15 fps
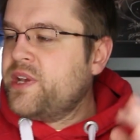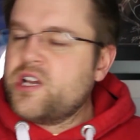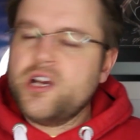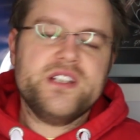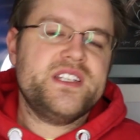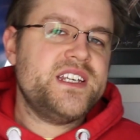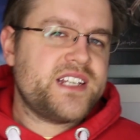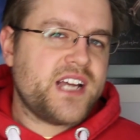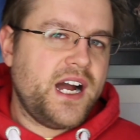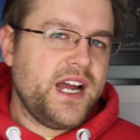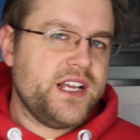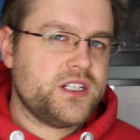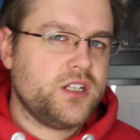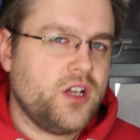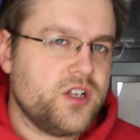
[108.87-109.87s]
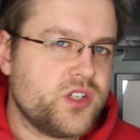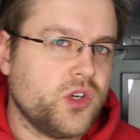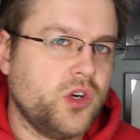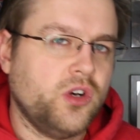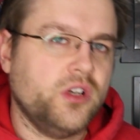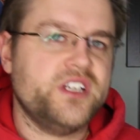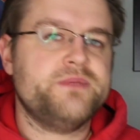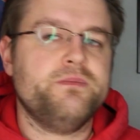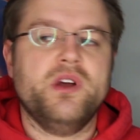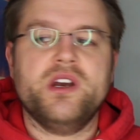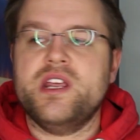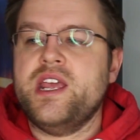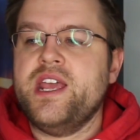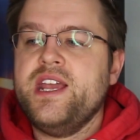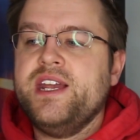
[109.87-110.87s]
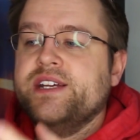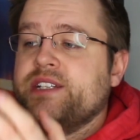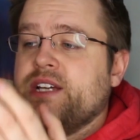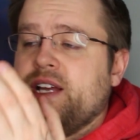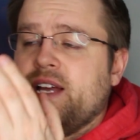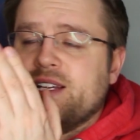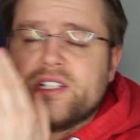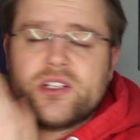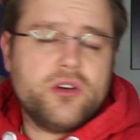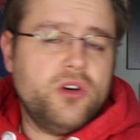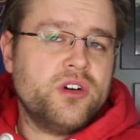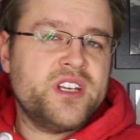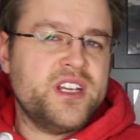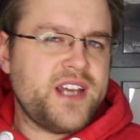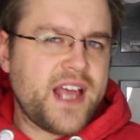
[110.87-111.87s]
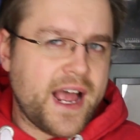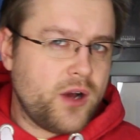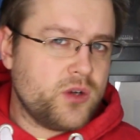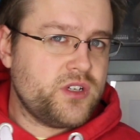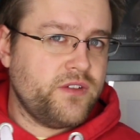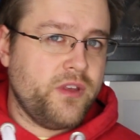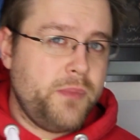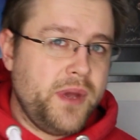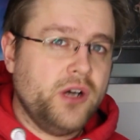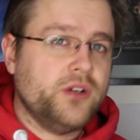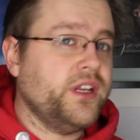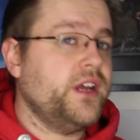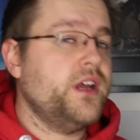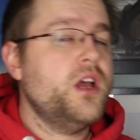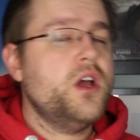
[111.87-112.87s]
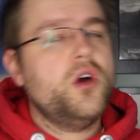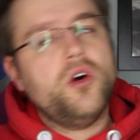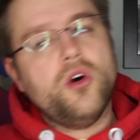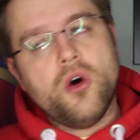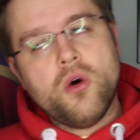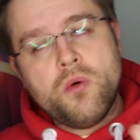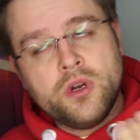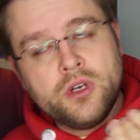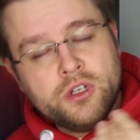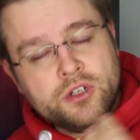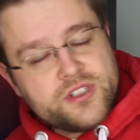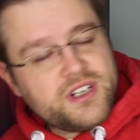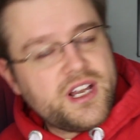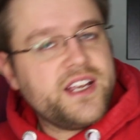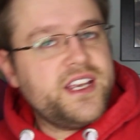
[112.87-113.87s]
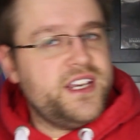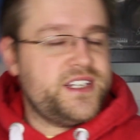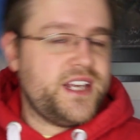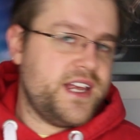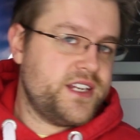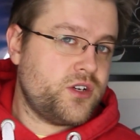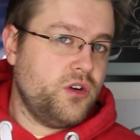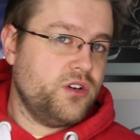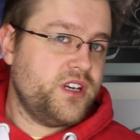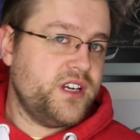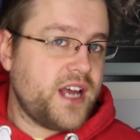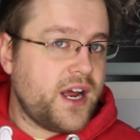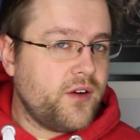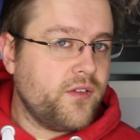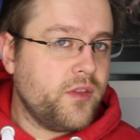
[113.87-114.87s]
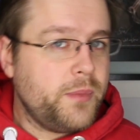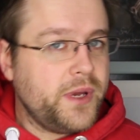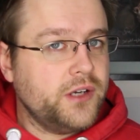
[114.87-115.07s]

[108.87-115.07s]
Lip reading: Because this guy has lost all his money, he is escorted out of the building, or what looks like he's escorted out of the